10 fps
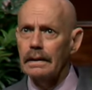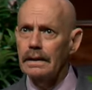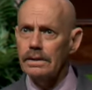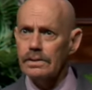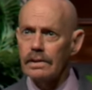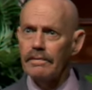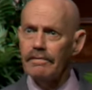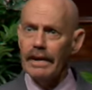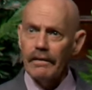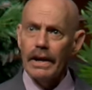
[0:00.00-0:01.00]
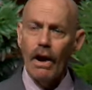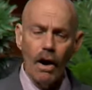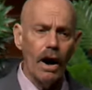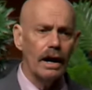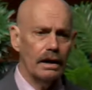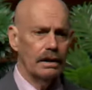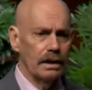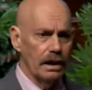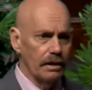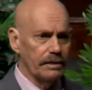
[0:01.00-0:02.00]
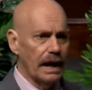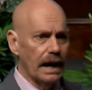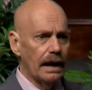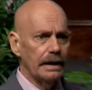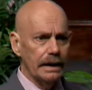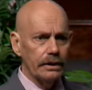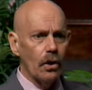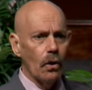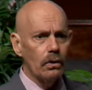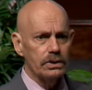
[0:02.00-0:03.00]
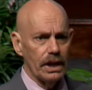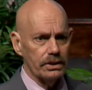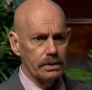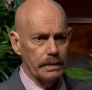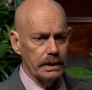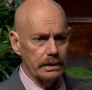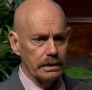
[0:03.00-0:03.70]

is the very heart of God in the Old Testament.